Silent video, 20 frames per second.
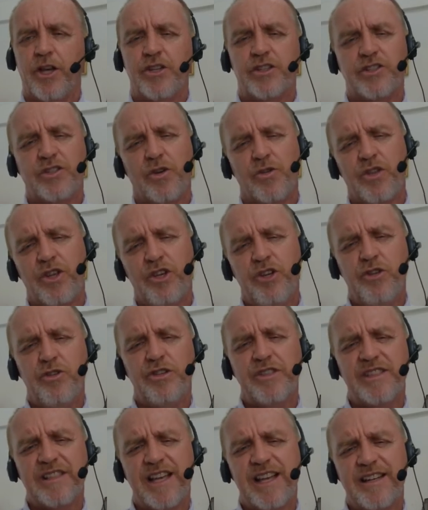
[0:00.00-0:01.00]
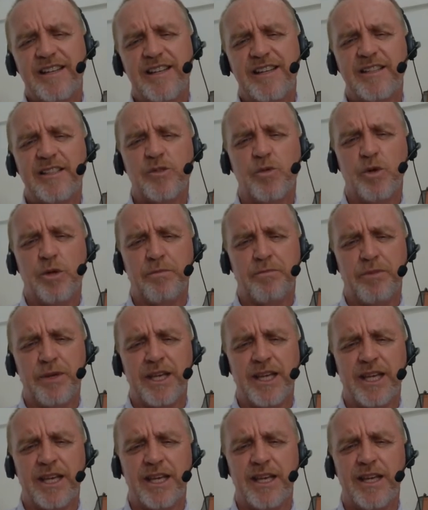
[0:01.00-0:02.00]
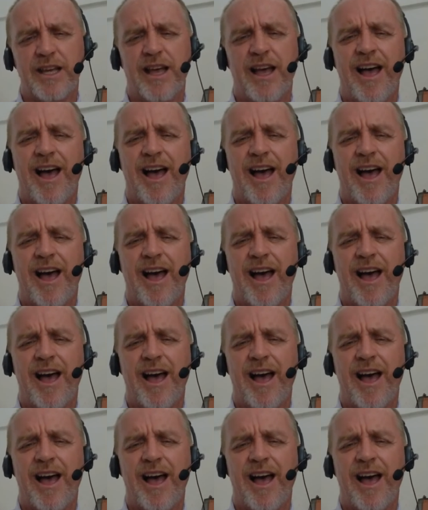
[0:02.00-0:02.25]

So the new sentence would be,